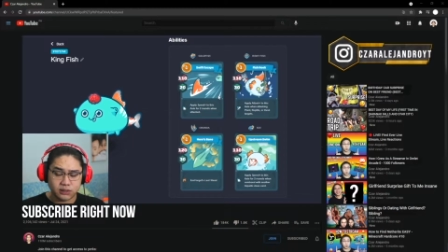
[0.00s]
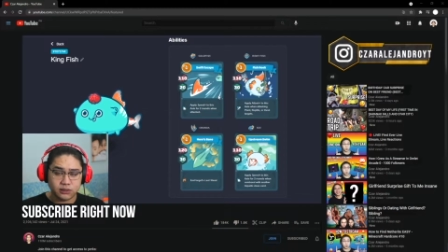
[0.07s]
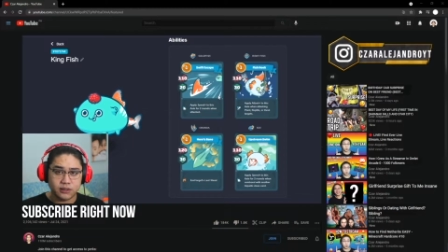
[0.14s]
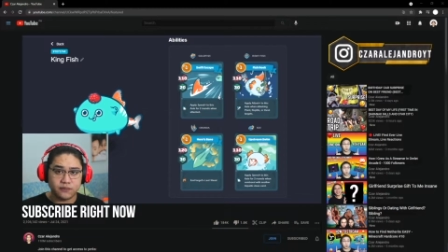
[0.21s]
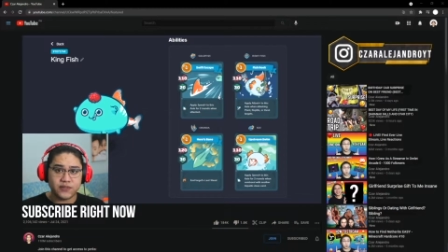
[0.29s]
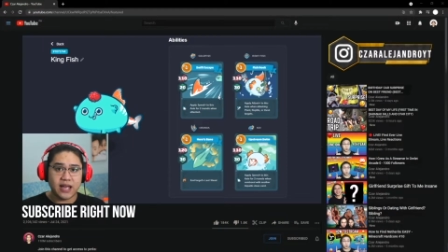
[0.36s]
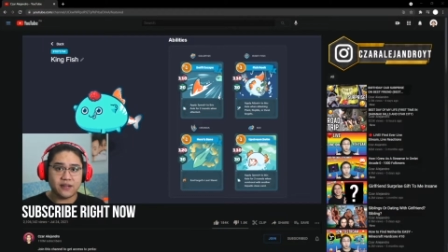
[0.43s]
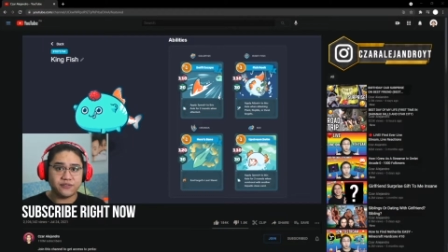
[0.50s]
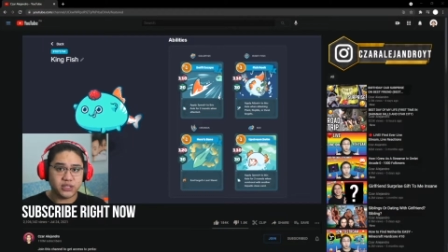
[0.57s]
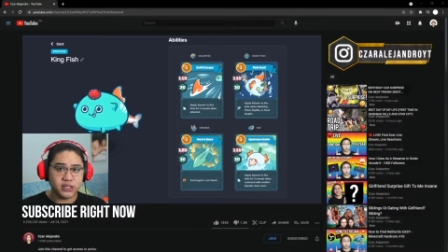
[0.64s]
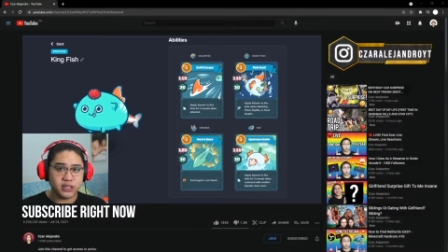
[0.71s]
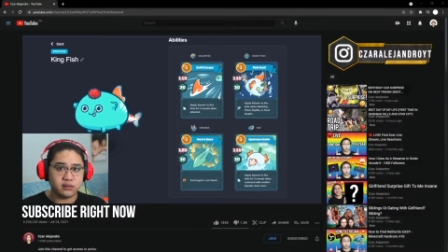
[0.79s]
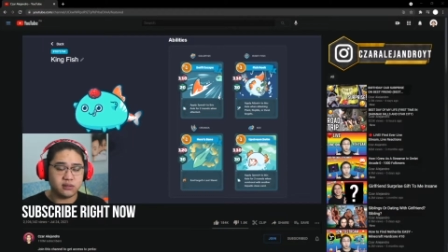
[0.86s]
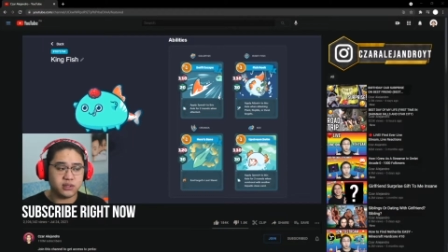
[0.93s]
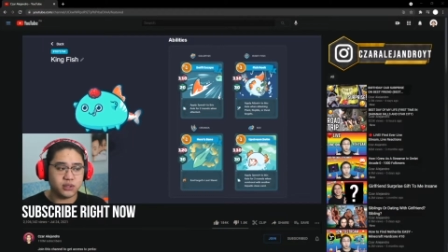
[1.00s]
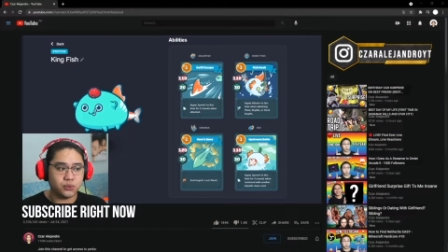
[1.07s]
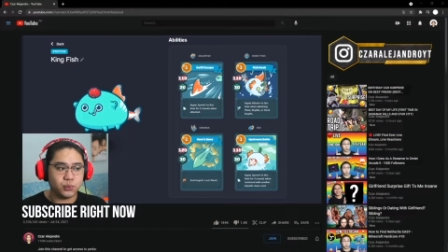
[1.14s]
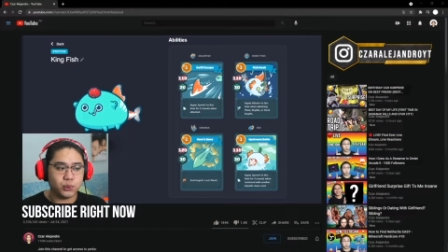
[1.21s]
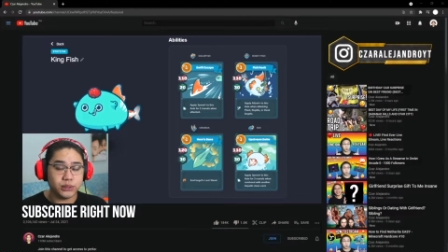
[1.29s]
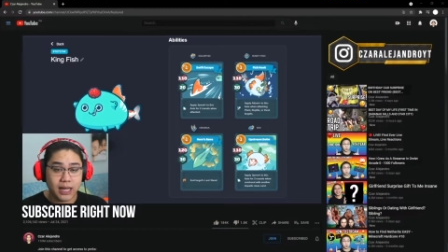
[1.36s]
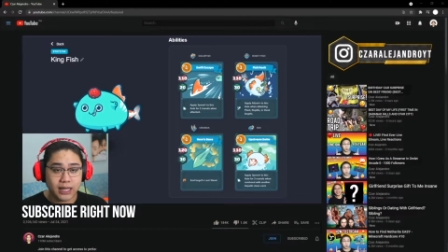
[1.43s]
If they have shields, you
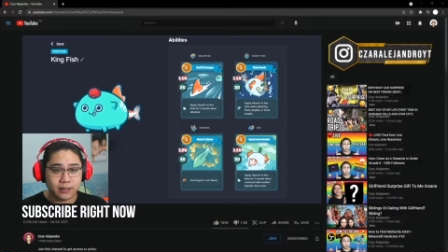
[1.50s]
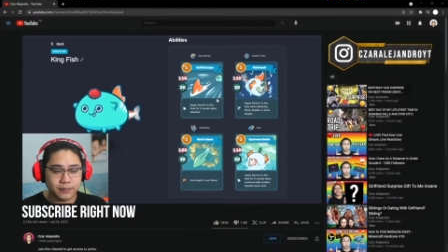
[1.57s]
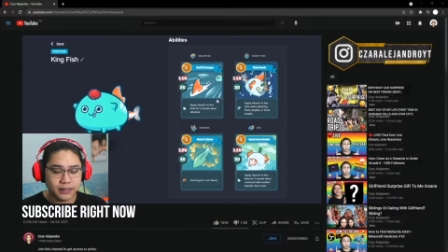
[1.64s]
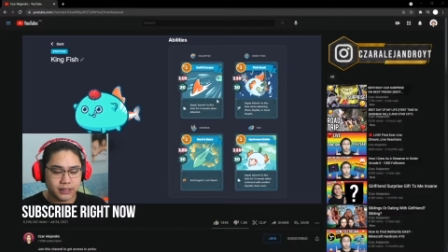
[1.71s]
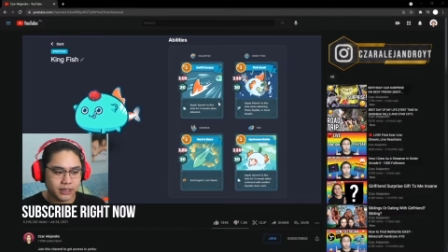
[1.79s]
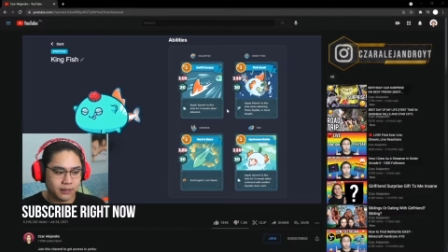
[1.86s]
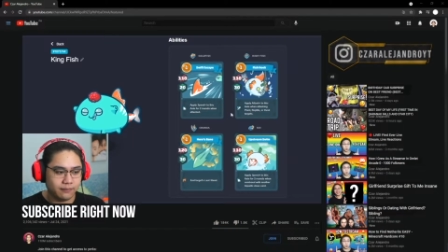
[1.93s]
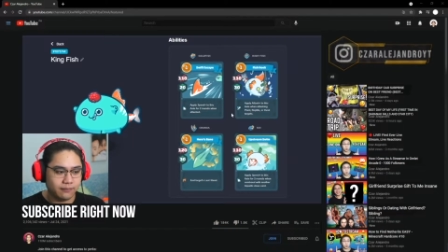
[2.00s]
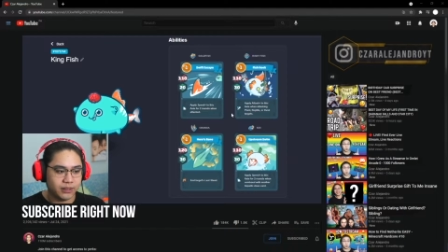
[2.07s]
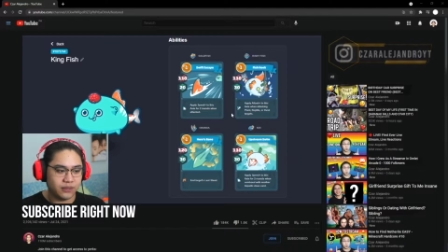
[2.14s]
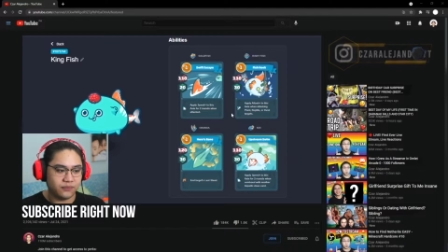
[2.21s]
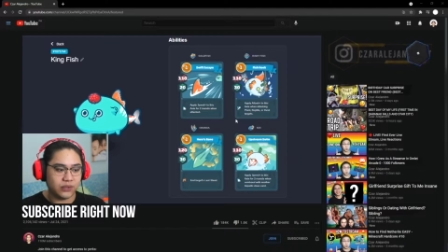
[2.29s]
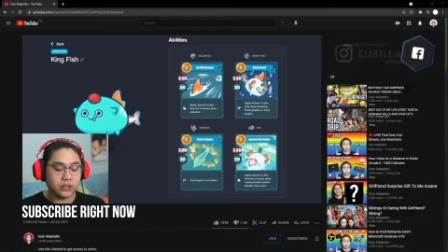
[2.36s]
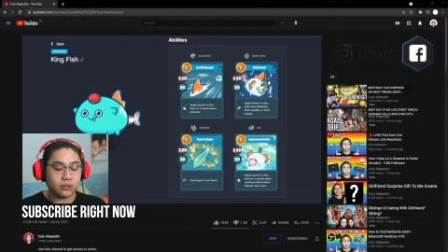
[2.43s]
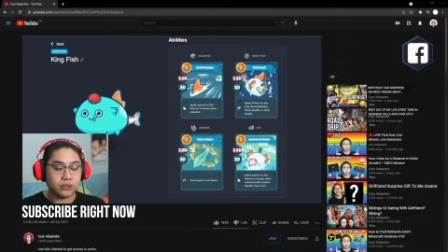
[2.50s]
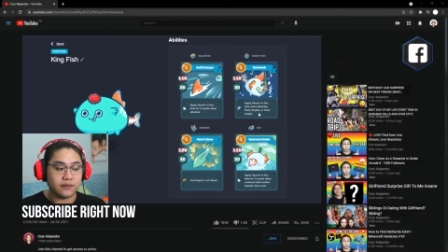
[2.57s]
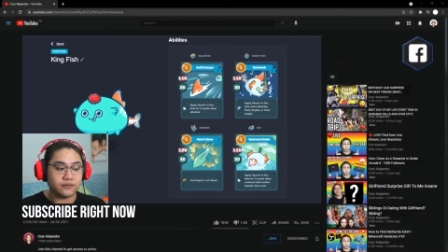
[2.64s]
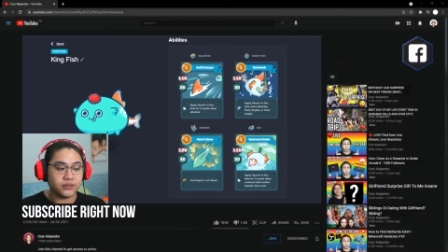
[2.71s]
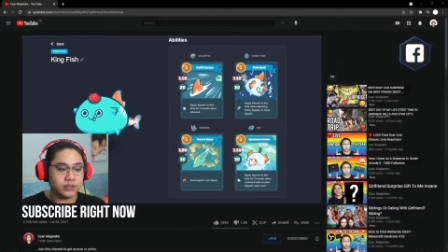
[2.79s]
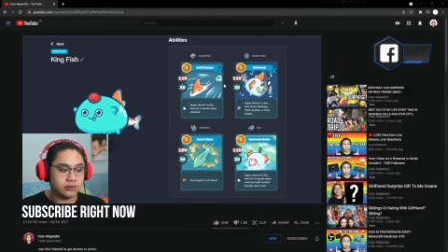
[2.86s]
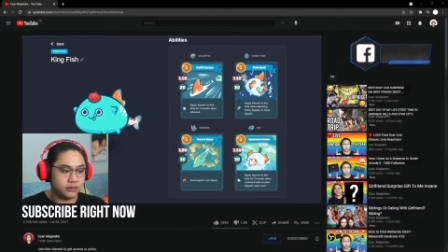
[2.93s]
will not beat them, but if they don't have
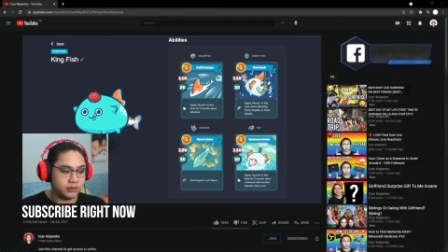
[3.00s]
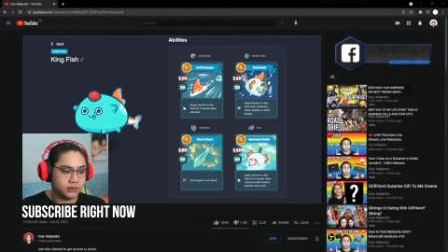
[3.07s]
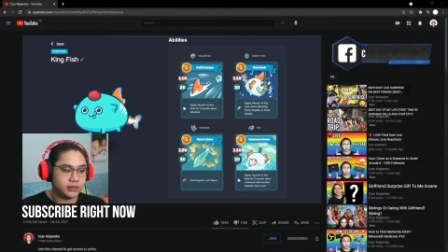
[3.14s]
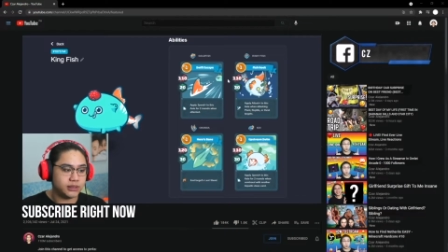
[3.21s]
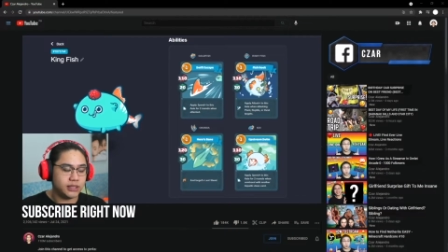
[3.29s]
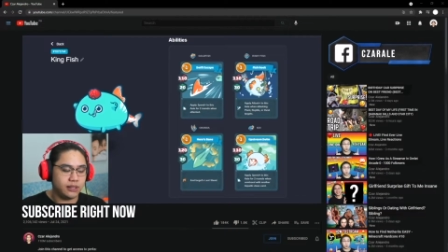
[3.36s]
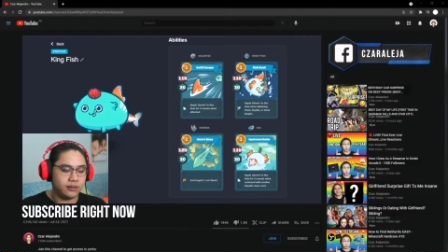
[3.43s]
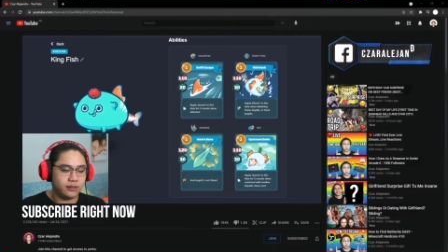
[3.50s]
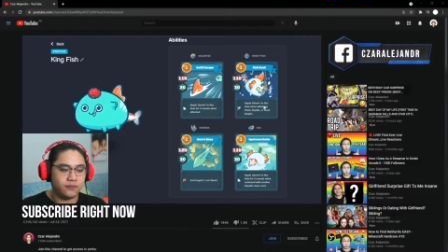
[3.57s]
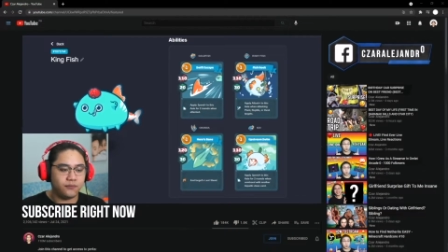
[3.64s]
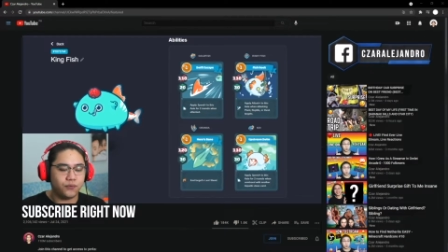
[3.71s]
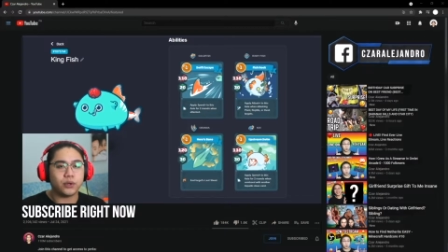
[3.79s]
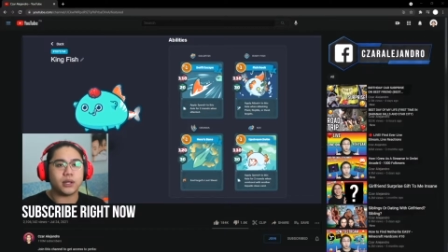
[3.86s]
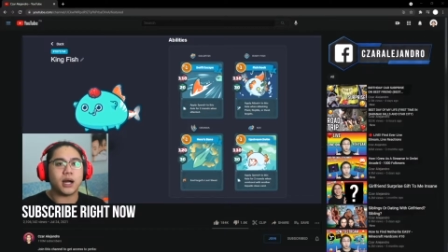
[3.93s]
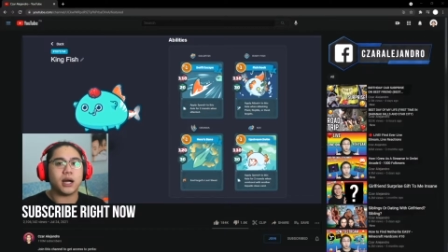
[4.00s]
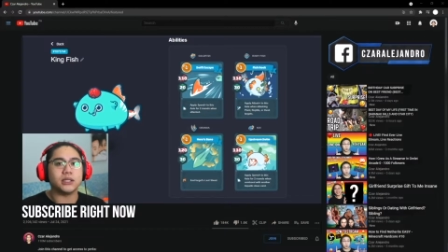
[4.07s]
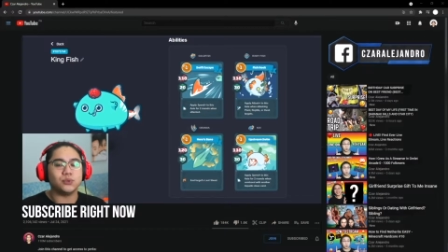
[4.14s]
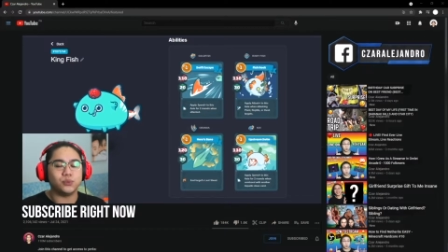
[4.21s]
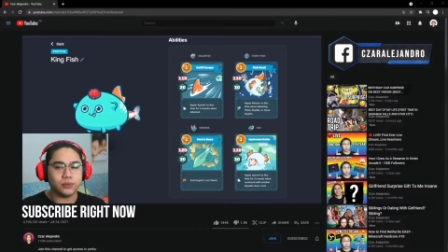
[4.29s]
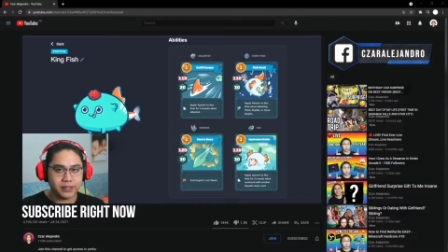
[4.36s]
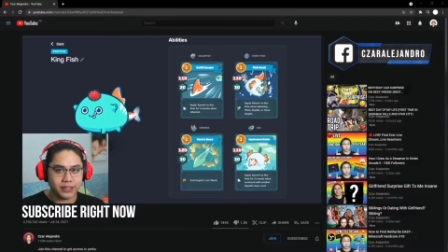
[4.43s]
shields, clear 4 cards
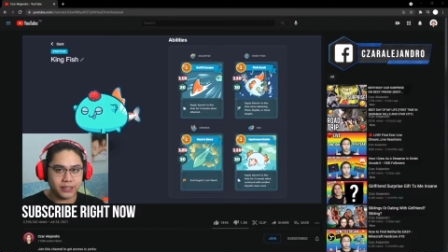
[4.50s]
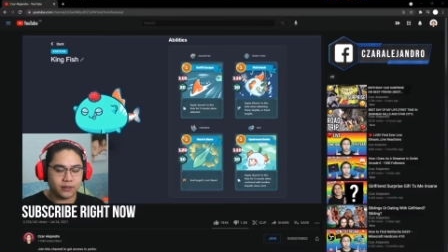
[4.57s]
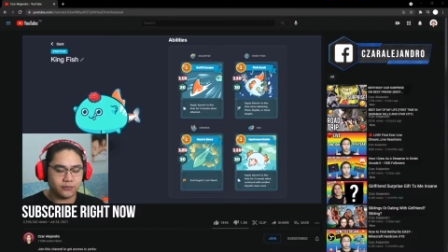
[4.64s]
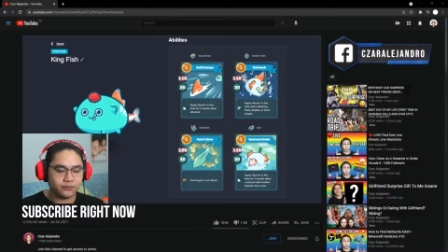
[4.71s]
will be enough.